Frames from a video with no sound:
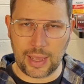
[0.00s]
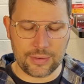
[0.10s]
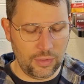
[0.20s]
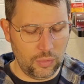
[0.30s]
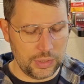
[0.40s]
I
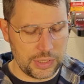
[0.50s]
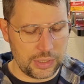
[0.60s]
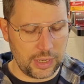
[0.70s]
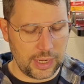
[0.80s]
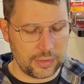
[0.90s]
don't
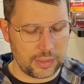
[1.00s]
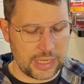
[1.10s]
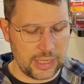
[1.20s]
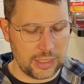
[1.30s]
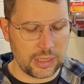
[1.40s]
necessarily like the
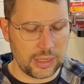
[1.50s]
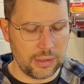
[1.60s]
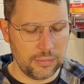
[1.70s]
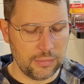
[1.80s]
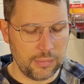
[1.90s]

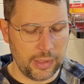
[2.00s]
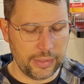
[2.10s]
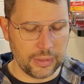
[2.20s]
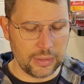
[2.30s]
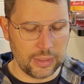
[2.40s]
takedown
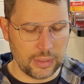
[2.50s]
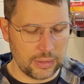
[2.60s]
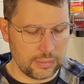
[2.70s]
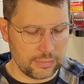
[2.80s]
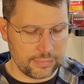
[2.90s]
method that
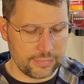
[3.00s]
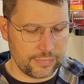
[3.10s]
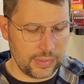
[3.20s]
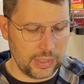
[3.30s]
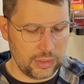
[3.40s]

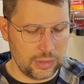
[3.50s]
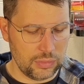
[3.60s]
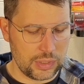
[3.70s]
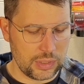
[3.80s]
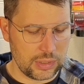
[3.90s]
it
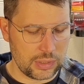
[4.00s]
uses.